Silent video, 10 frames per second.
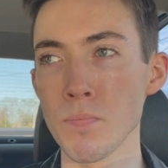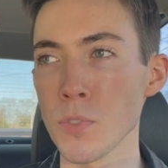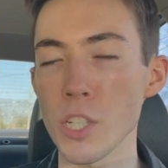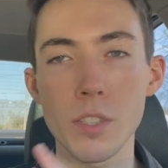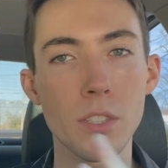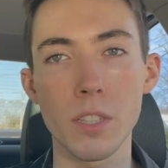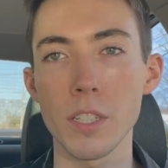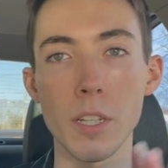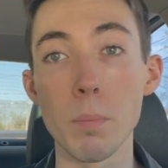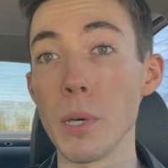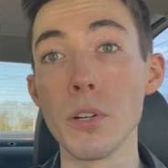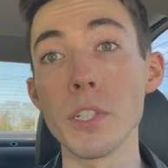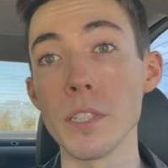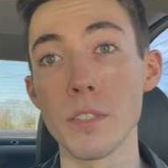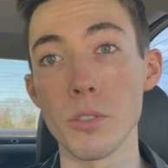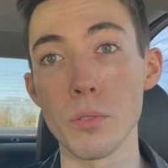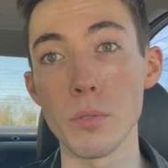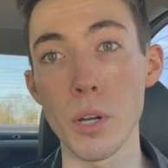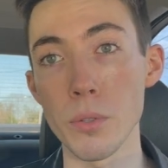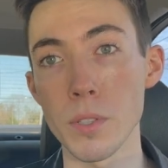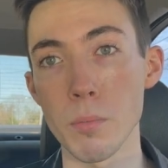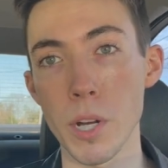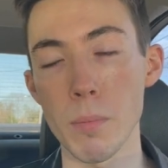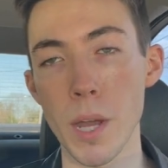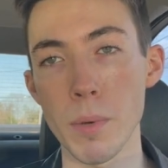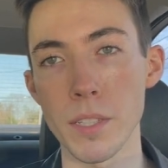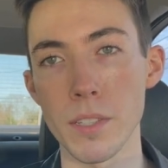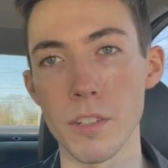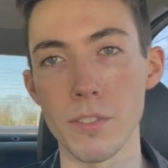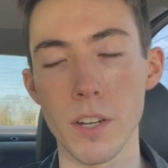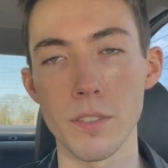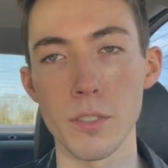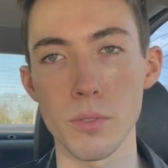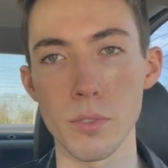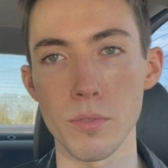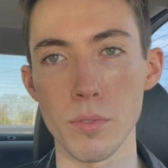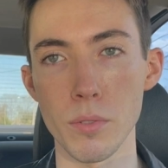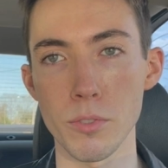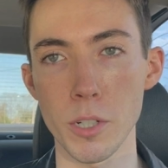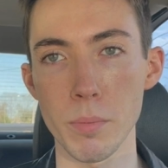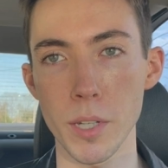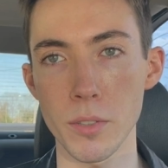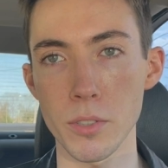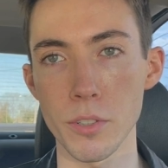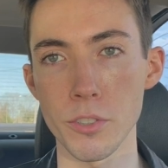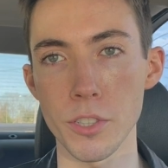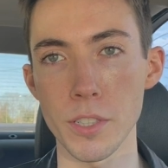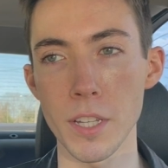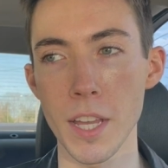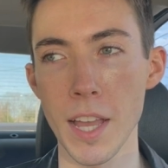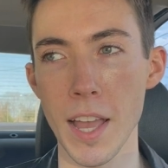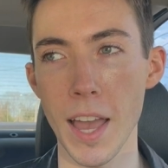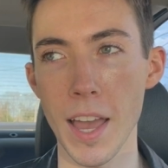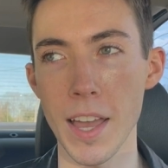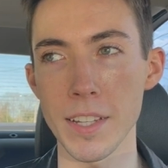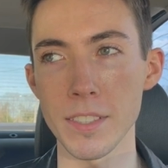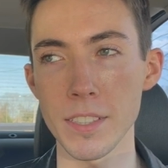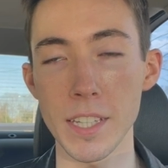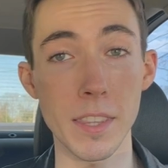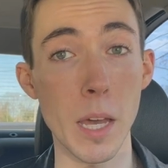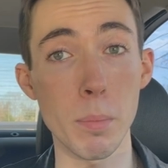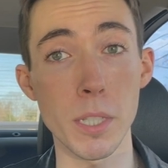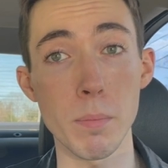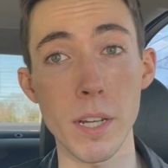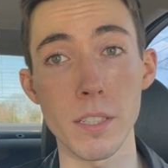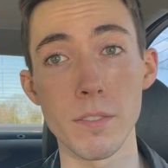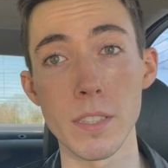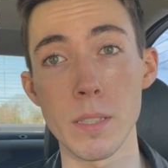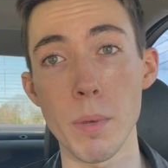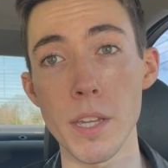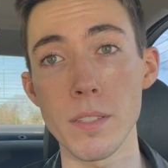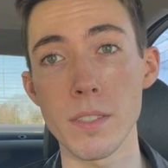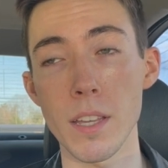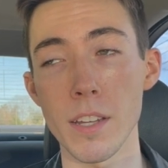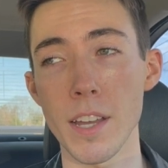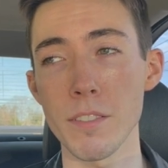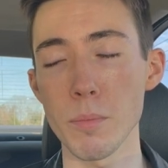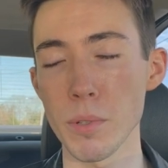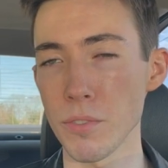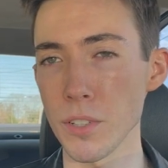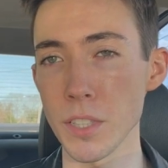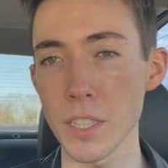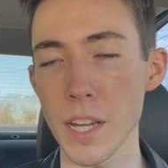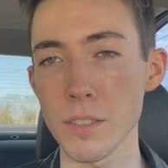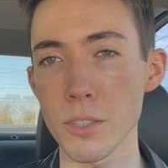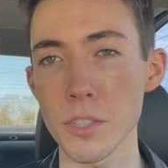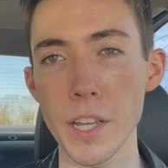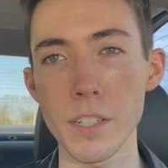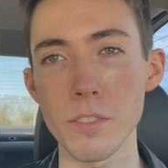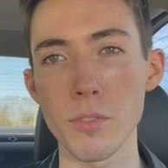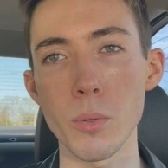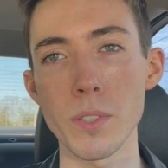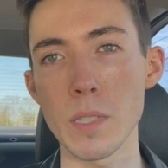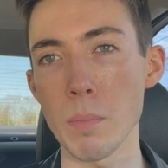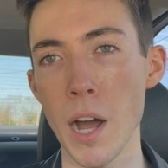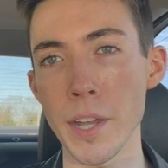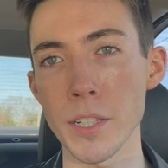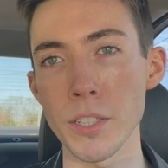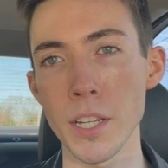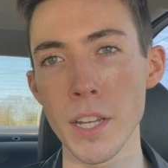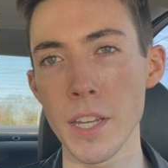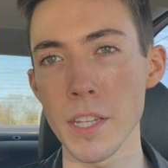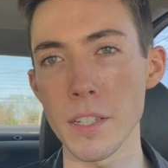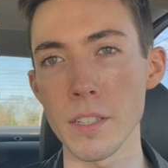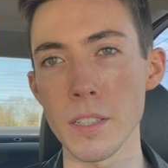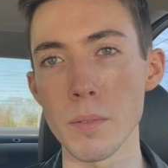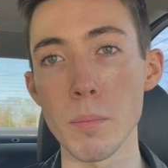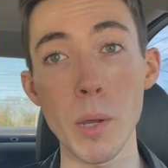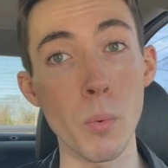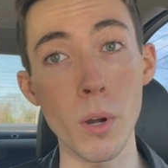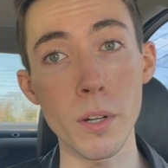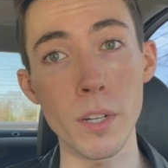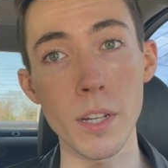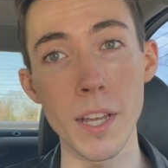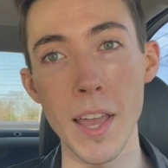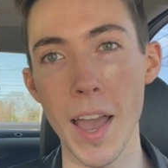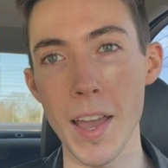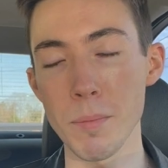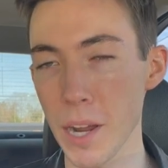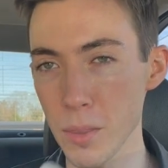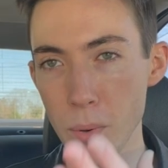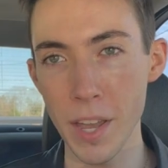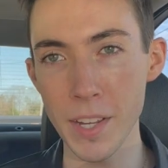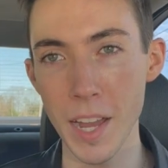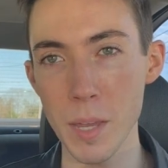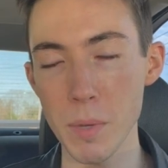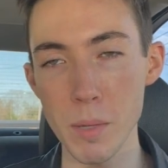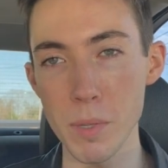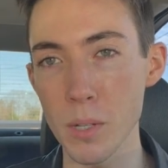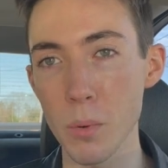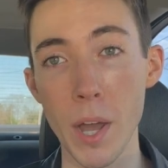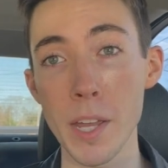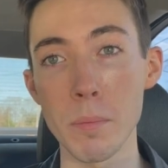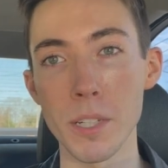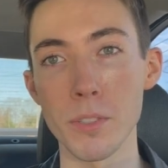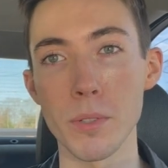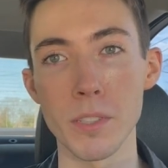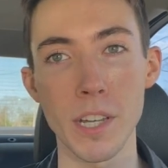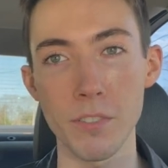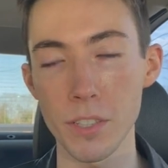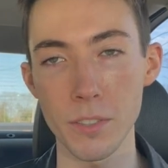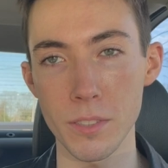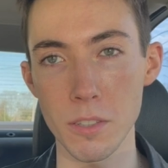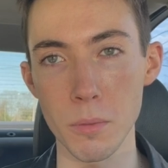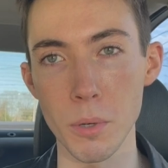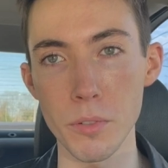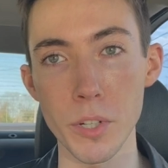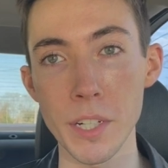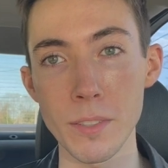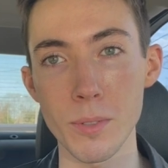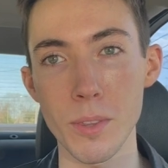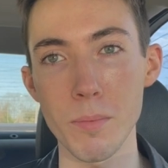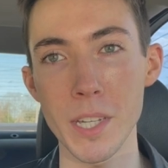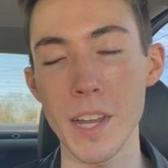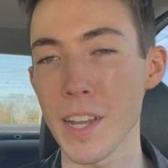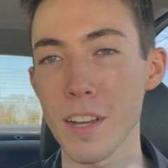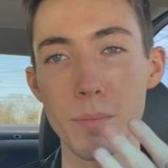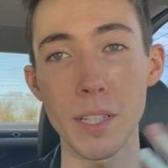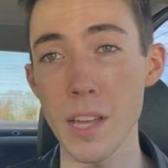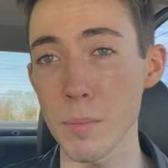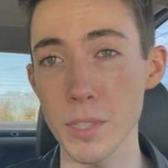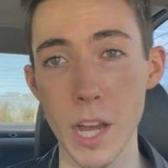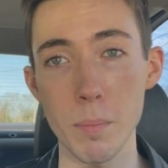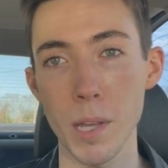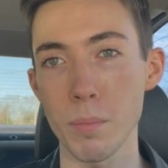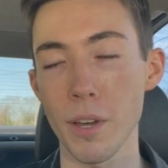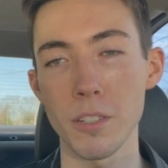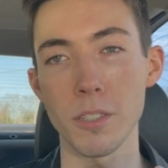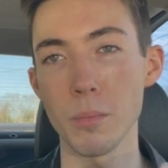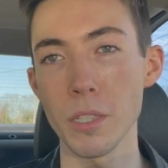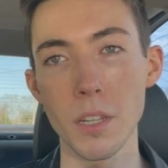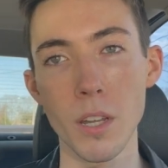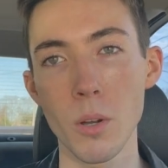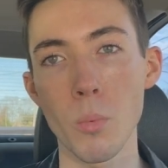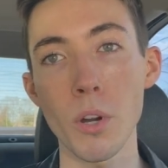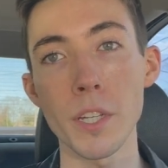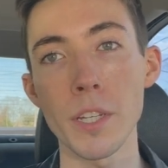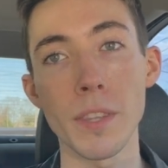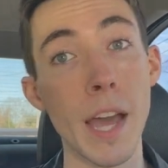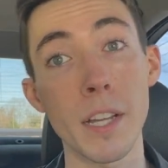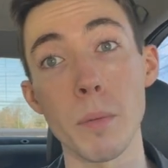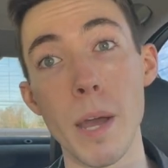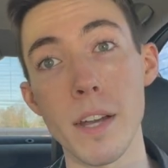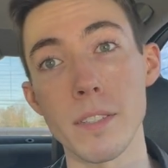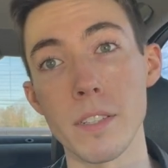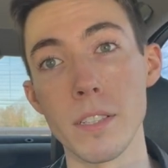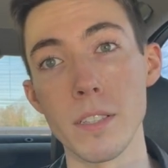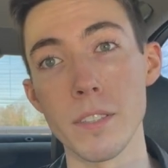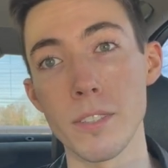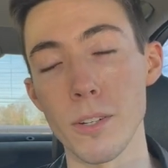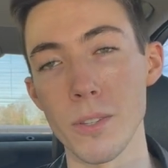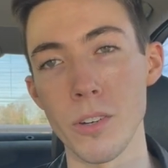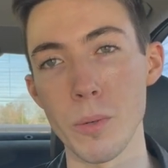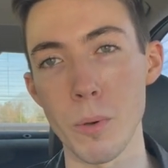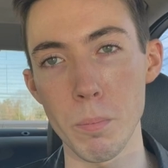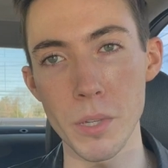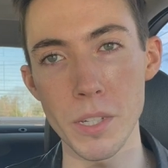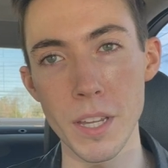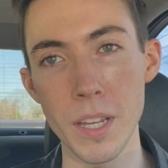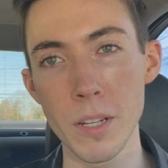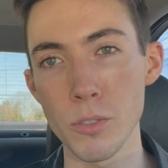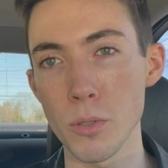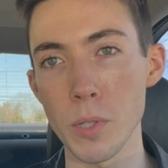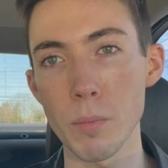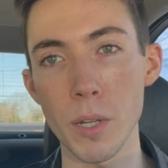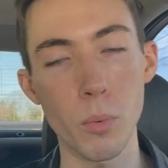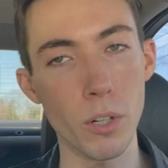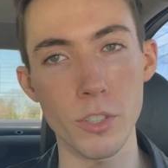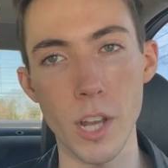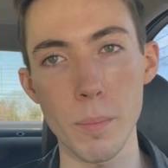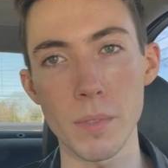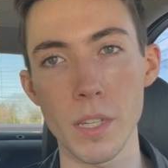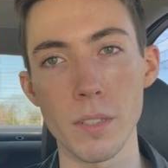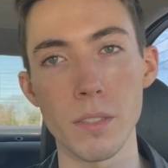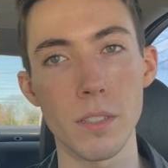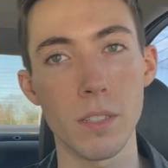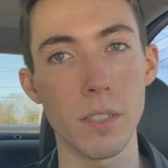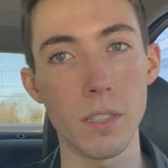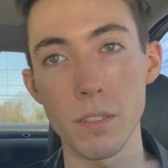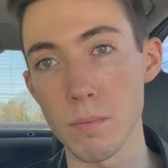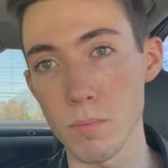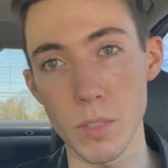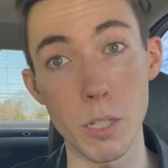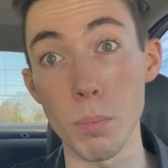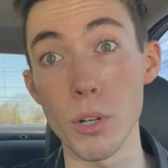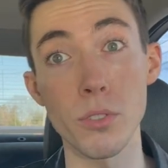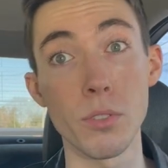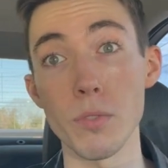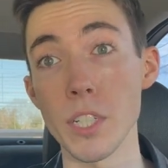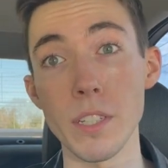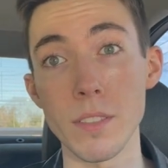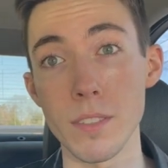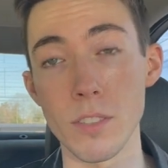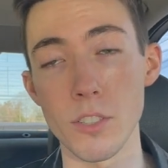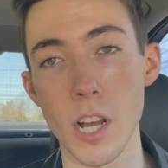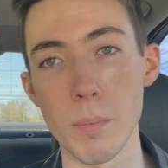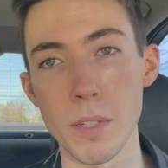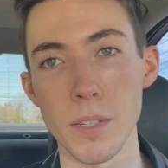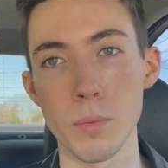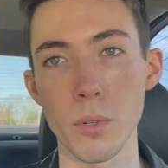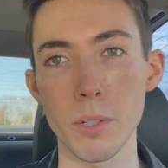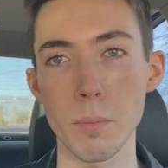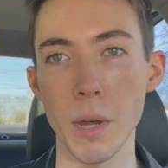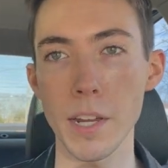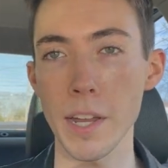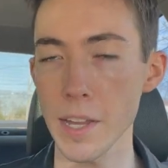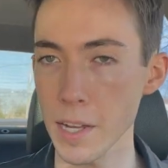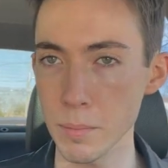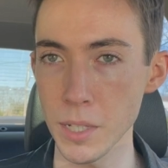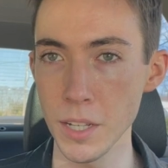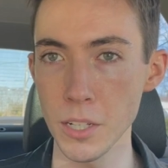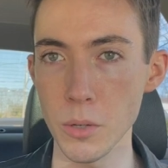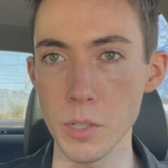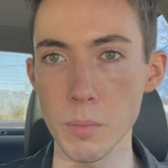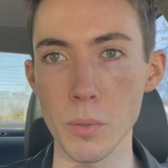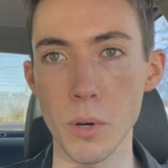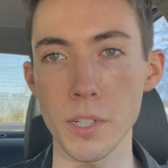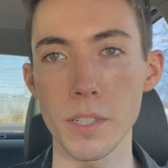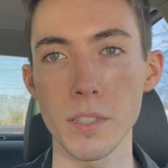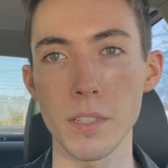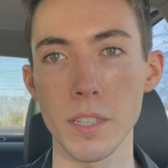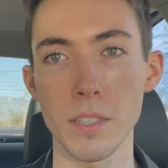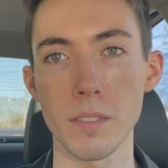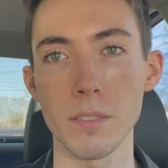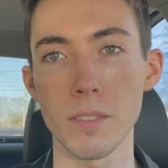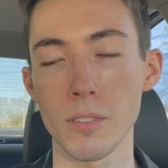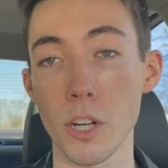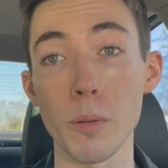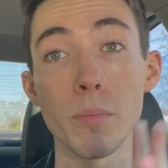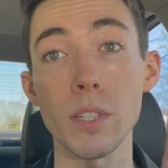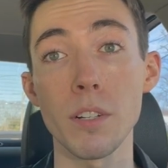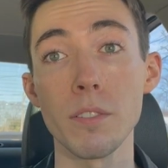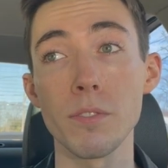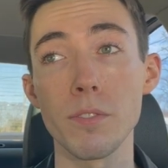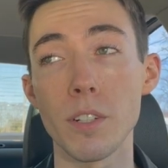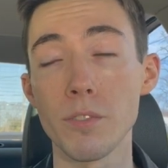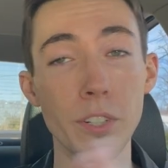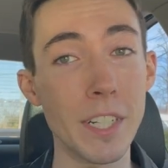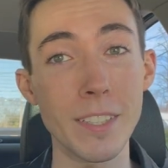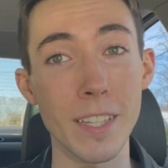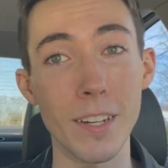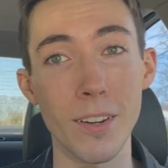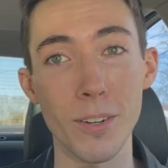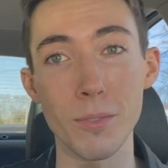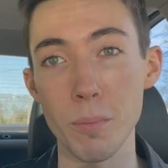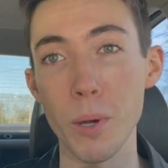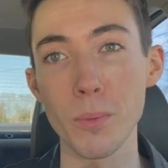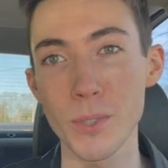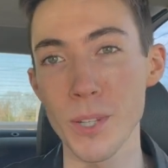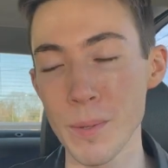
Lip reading: just the ability to go somewhere by myself on this sort of road trip excursion and get that perspective and space. I haven't been feeling as creative or inspired in my work. And by the way, I may be away, but you can definitely still book readings with me. I have my laptop. I plan to be working in that capacity at least, although I won't be doing my workshops and in-person readings in the shop as I would, but I am going to be working in terms of readings that are remote.